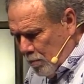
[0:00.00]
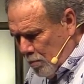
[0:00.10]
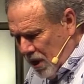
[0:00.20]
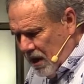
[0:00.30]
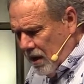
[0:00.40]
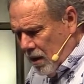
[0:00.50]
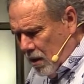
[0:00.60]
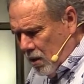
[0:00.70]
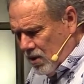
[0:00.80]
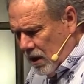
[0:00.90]
P
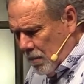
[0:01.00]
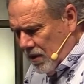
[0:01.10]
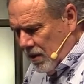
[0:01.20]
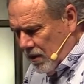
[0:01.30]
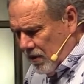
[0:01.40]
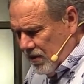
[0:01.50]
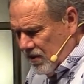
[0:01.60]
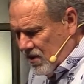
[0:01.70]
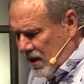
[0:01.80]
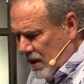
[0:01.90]
O W
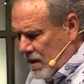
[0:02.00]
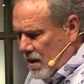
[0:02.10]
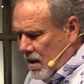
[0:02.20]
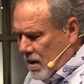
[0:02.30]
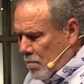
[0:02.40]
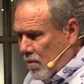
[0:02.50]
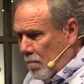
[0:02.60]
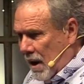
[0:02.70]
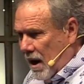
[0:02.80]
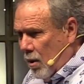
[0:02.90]
is like
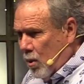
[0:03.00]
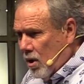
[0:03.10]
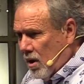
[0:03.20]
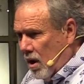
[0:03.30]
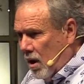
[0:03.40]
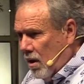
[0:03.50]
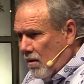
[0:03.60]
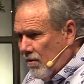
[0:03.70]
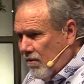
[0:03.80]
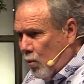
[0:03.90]
power
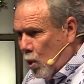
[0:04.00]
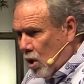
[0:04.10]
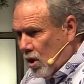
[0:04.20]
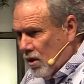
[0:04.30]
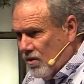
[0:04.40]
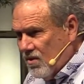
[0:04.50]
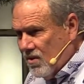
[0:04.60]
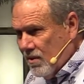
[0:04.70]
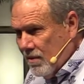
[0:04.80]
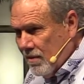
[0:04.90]
of words.